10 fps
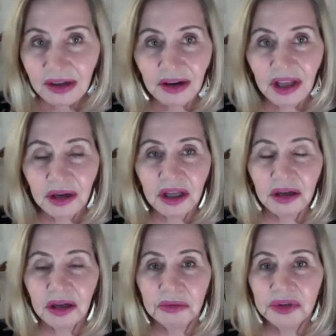
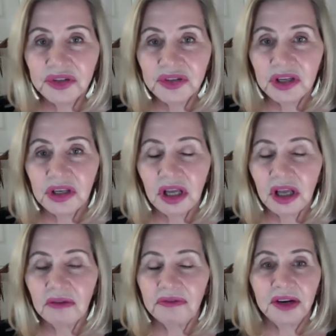it was
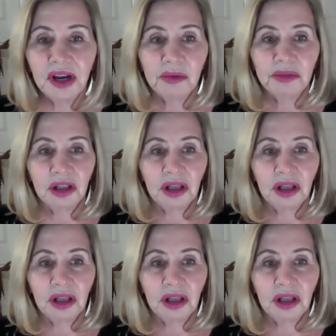phenomenal.